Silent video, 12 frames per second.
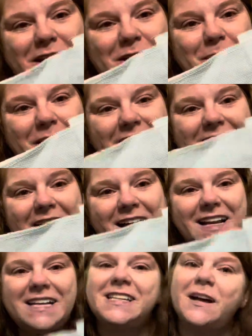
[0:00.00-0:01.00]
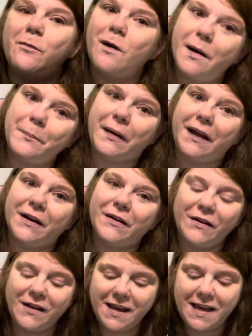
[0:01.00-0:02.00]
you picked out?" I said, "What, Peter?"
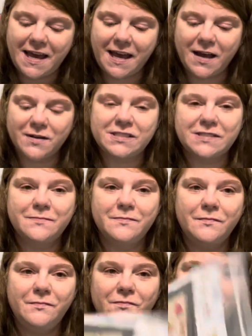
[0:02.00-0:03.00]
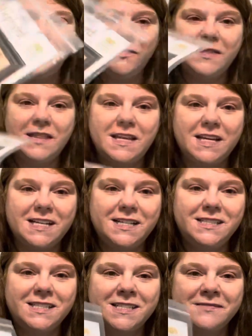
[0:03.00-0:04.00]
He goes,
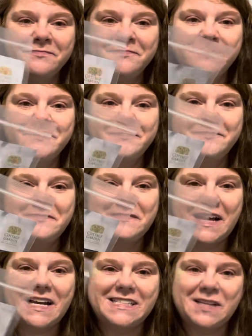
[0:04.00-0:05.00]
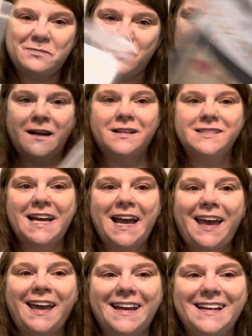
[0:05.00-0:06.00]
"This." I said, "Well, I'll
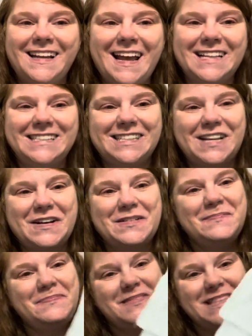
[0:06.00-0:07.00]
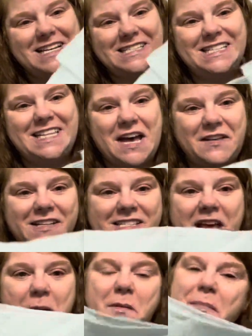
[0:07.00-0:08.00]
take it." And so this is how this
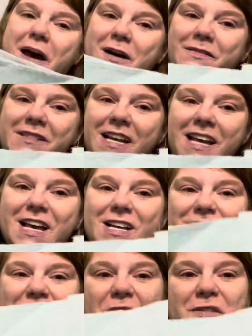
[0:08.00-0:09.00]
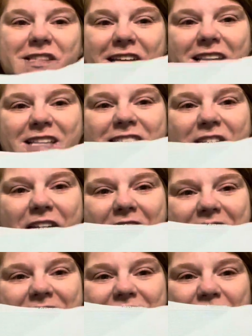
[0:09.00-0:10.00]
came about. So if you see this on
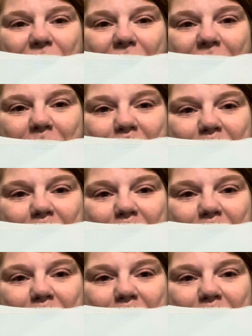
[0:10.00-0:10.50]
Instagram